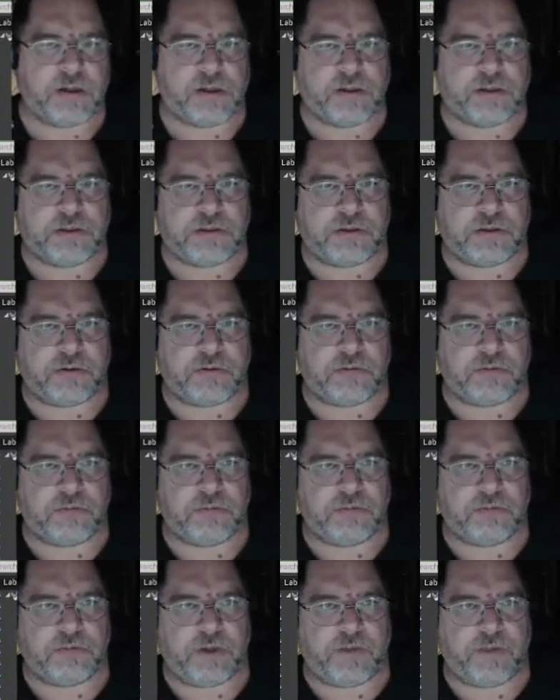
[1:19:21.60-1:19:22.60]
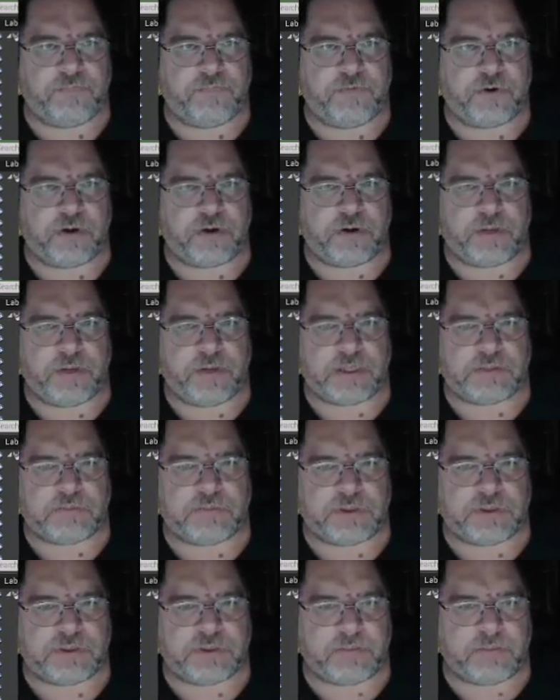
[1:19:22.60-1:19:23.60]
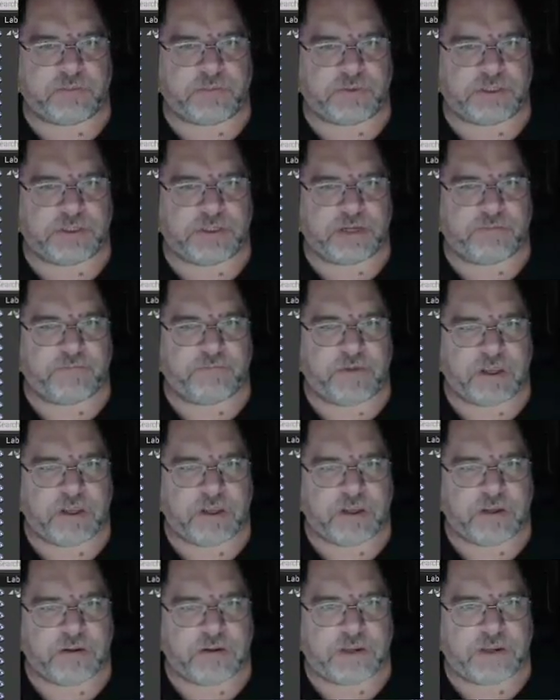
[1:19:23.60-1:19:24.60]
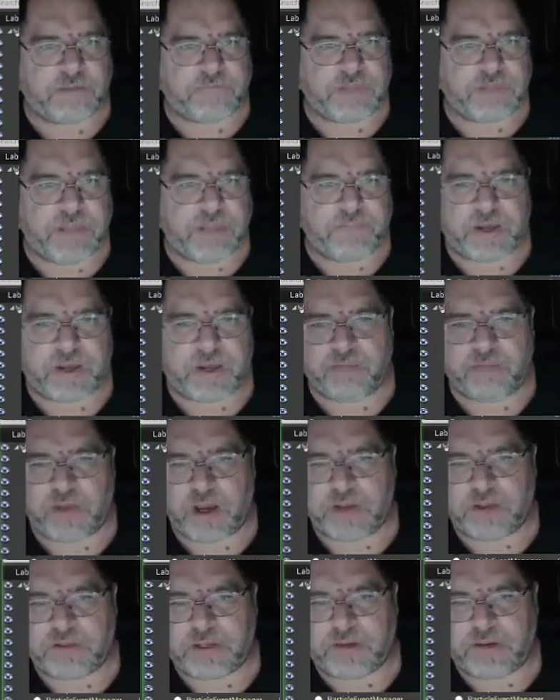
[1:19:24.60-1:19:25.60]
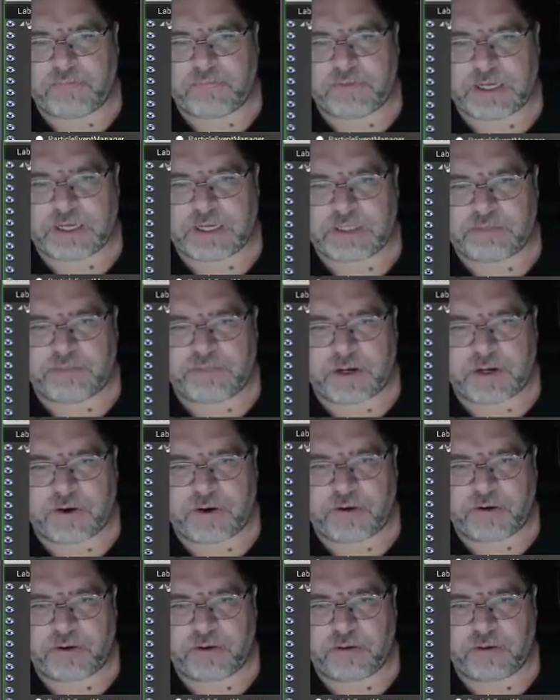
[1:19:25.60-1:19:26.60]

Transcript: So if you're going to mess with the simple stuff, you have to keep that in mind that everything is bigger.